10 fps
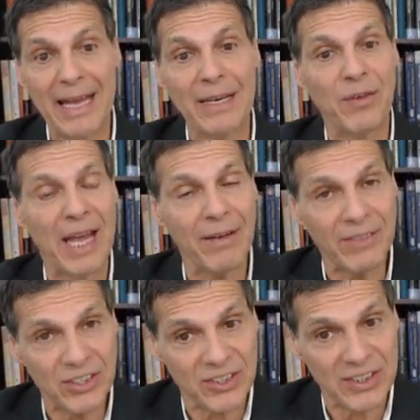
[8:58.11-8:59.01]
and if you
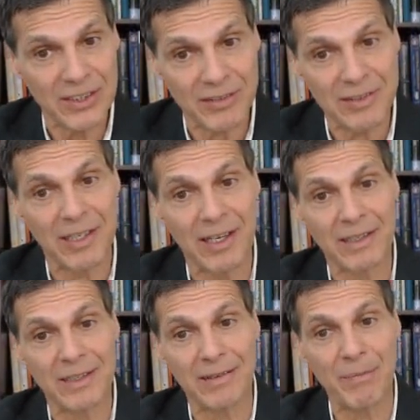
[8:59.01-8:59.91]
haven't seen your
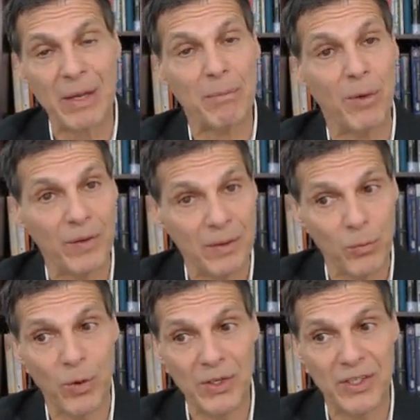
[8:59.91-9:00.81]
doctor in more
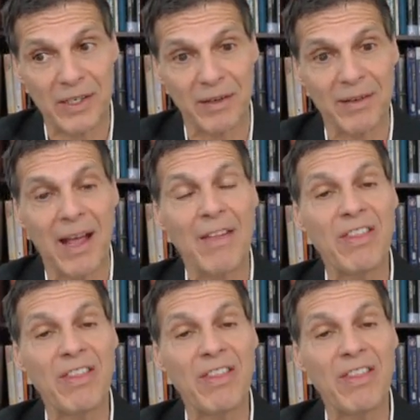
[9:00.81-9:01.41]
than 1 year,